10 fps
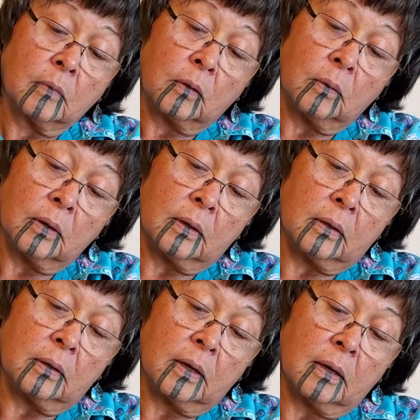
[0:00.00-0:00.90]
Go ahead and
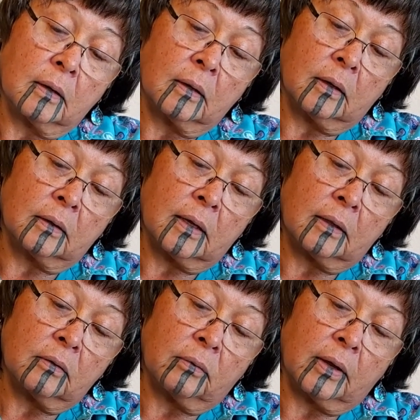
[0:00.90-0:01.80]
cut
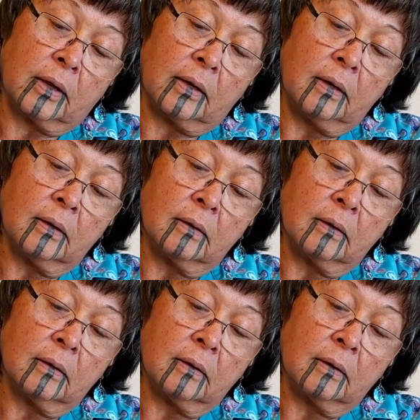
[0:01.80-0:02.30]
that thread.